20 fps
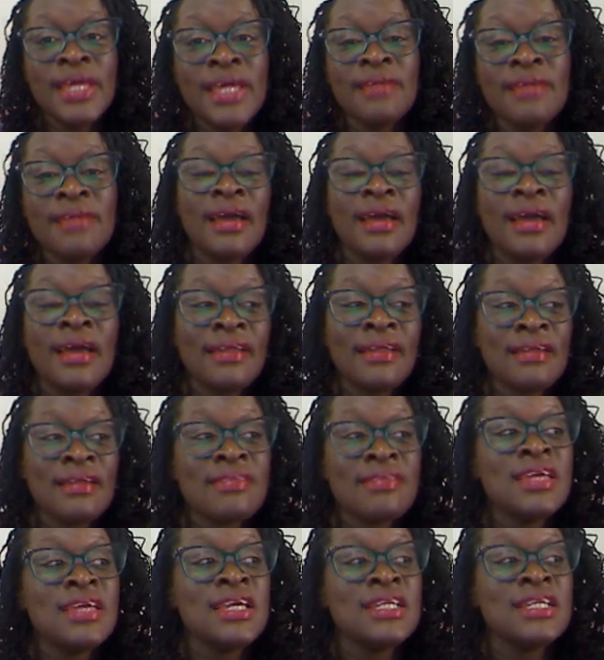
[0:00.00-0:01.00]
The other
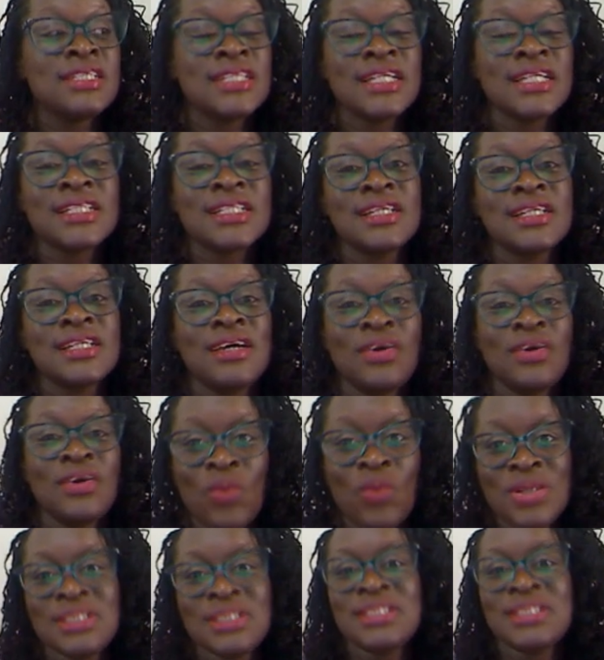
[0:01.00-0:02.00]
thing is that
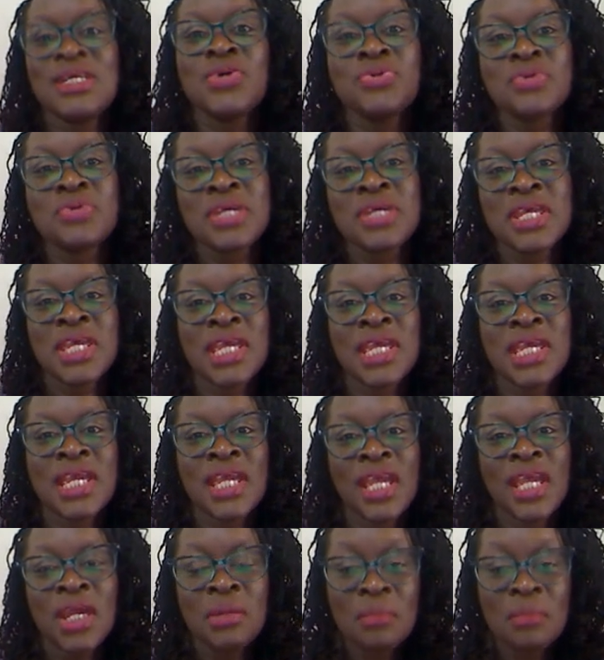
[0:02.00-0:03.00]
once now you kick in